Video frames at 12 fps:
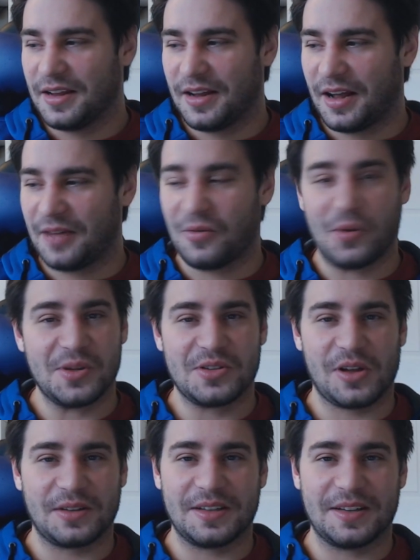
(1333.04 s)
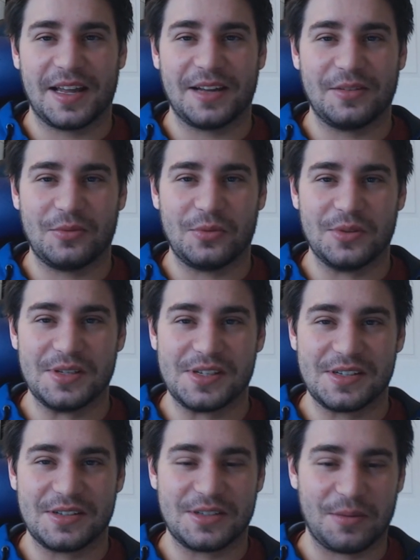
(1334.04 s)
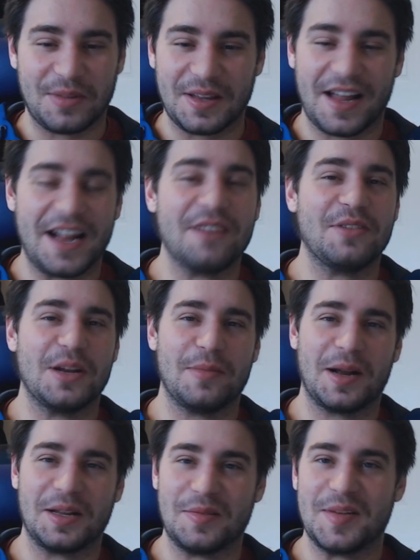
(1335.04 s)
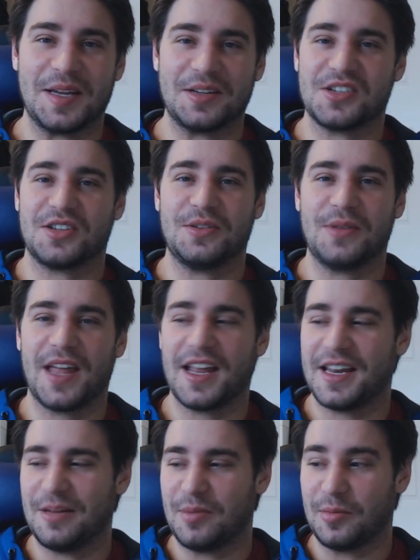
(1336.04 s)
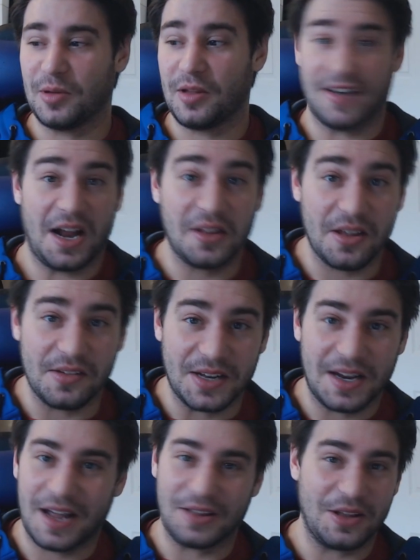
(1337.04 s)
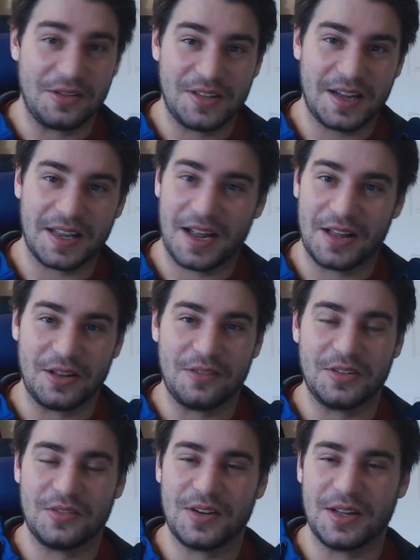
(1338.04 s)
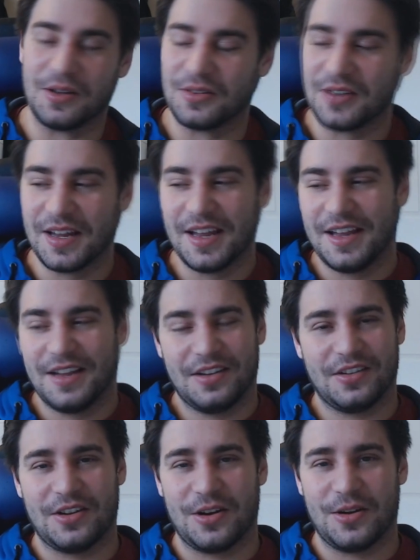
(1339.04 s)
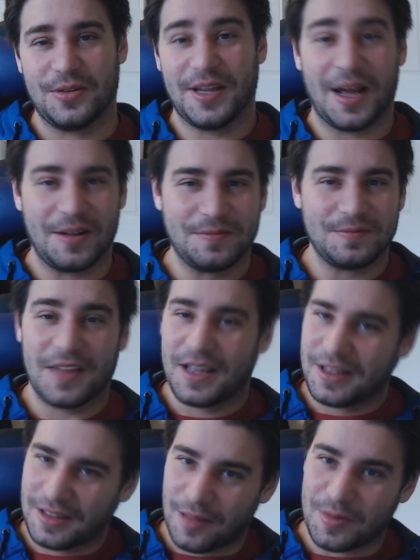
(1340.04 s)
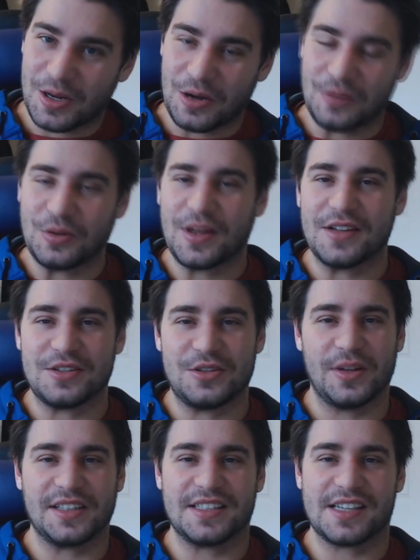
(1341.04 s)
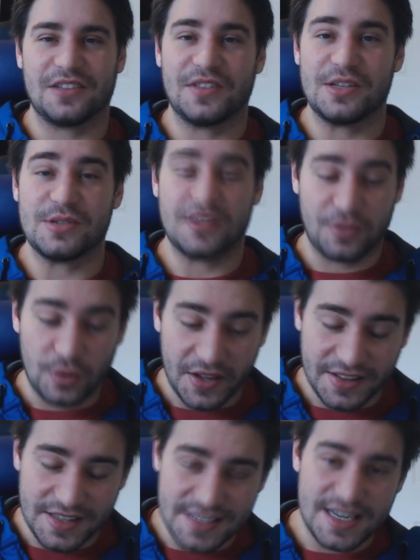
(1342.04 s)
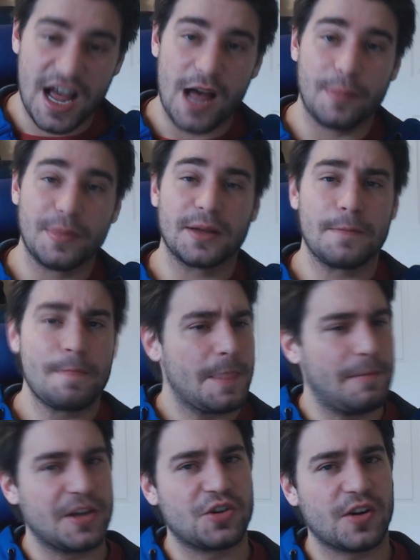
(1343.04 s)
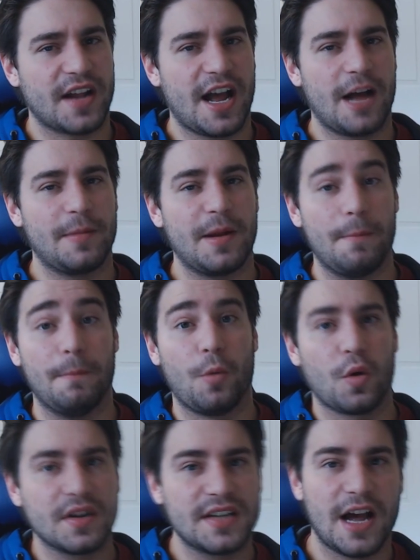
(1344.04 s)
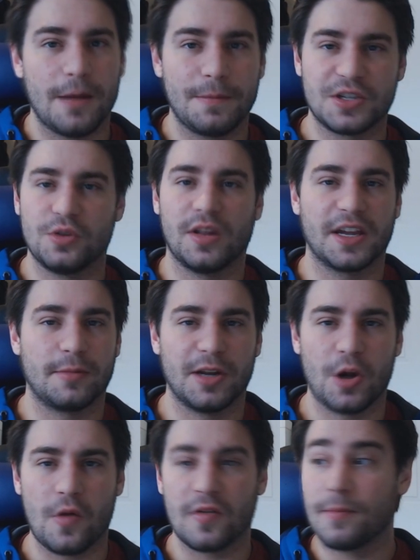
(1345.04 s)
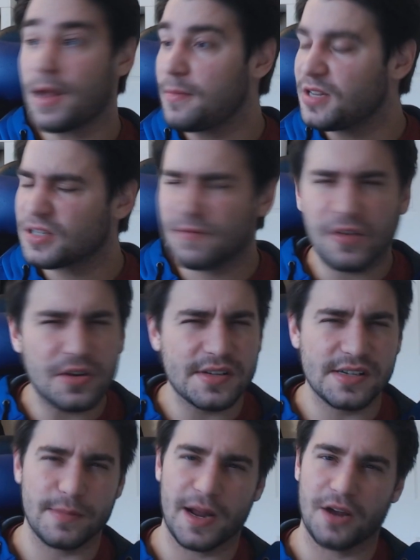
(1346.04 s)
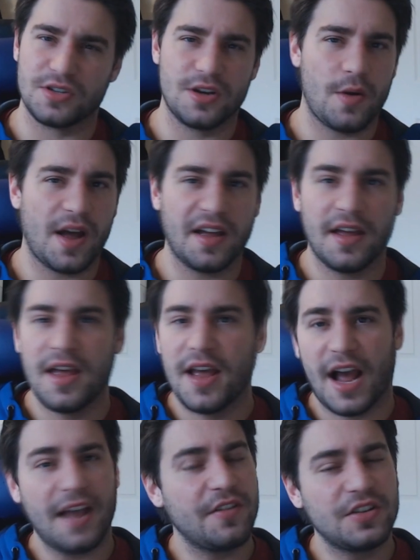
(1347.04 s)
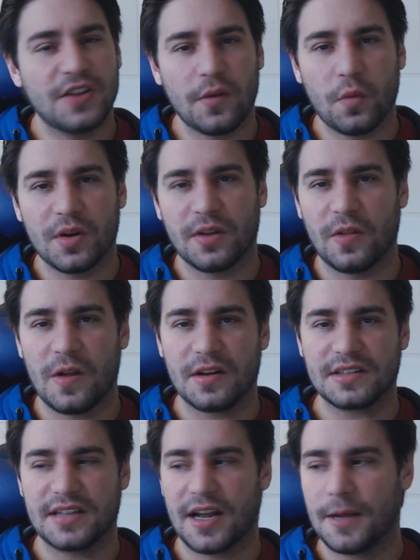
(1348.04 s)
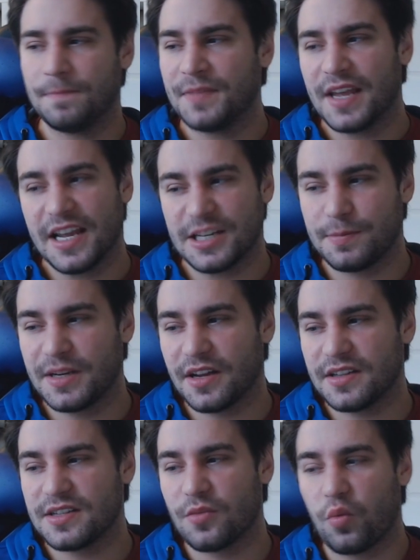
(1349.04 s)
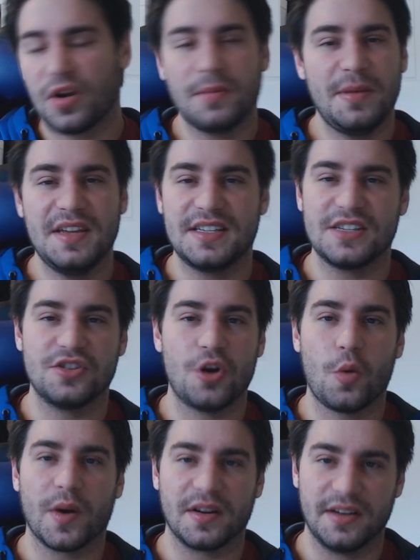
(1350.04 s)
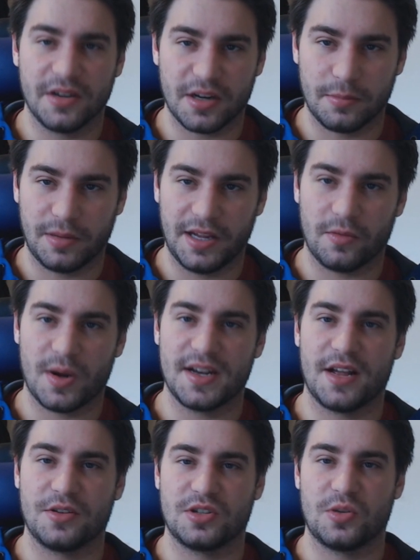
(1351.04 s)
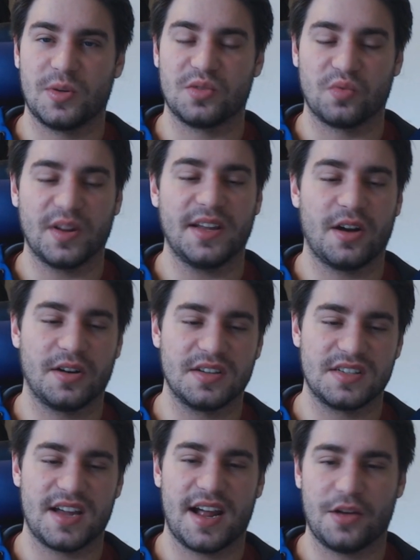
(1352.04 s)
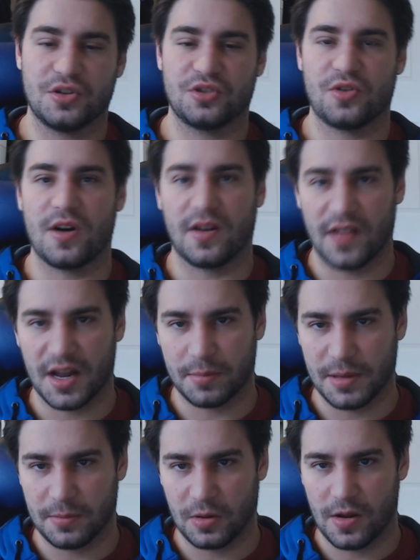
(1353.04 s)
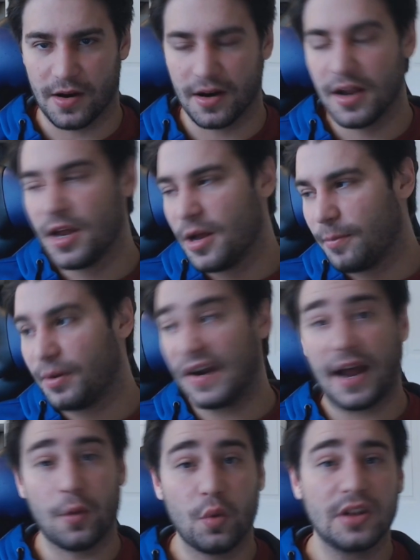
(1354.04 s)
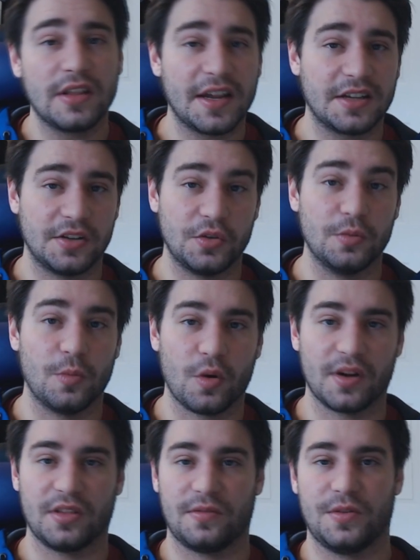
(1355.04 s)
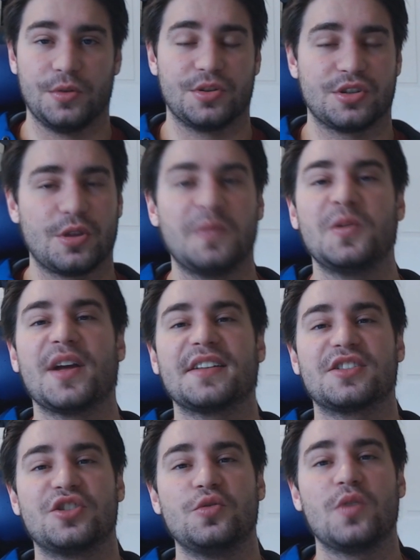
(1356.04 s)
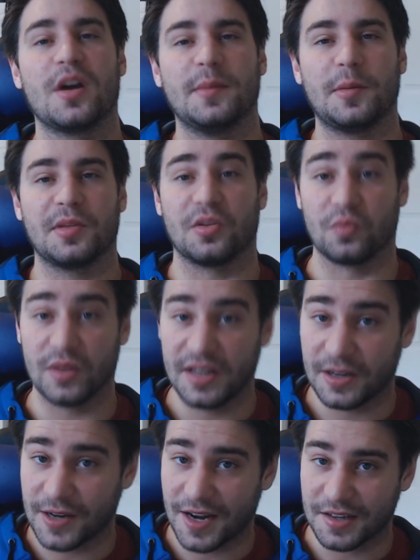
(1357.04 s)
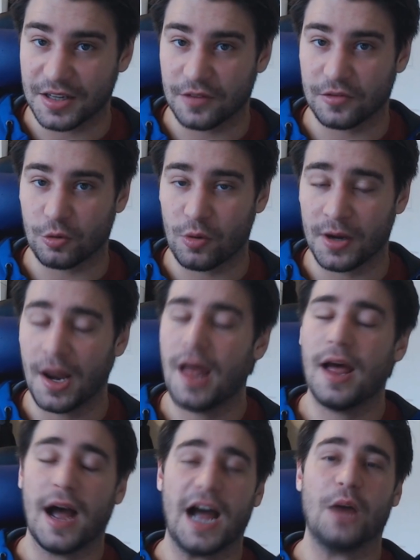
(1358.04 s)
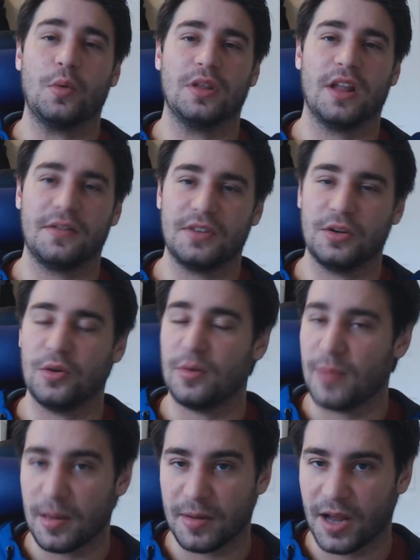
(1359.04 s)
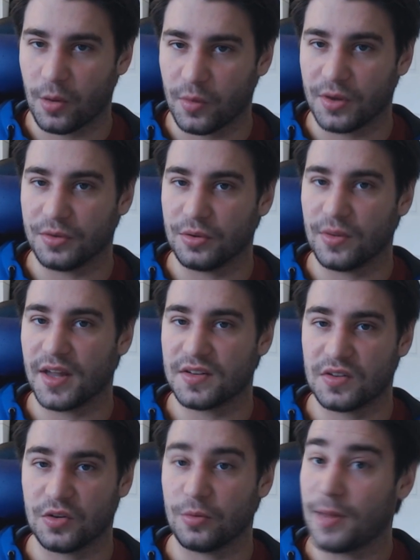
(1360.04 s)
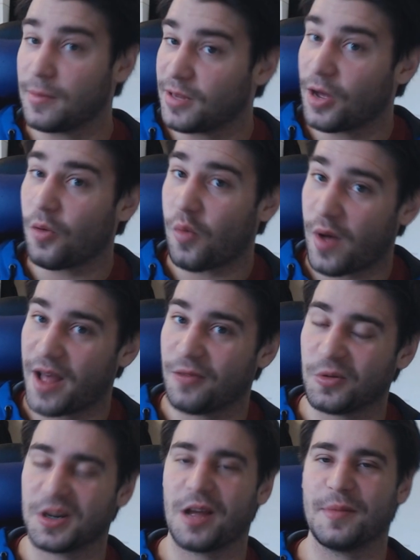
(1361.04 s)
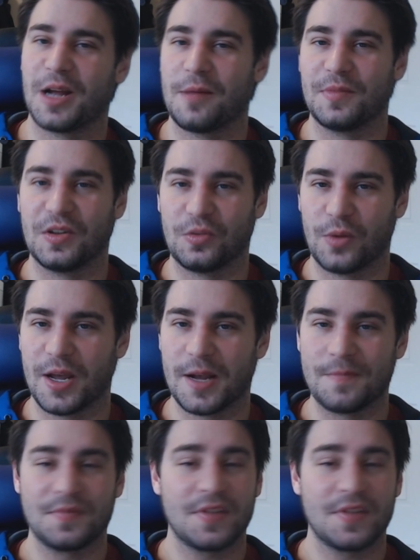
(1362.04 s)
I've always thought that was something I envied about him. He could just do that, and people love it. And I love it. I love Tekken. I love his videos. So, yeah. Let me know if you guys do like these kind of videos. If you like this topic, make sure to comment more topics you'd like me to go over. Maybe some versus battles. I haven't done one in a long time. It's because One Piece is nowhere near complete right now, so it's really hard to say how strong a lot of people are. But I would like to do more in the future. So if you guys do come up with a really good idea for one, I would love to do it. Maybe I will do that soon. Maybe we'll have one coming up this week.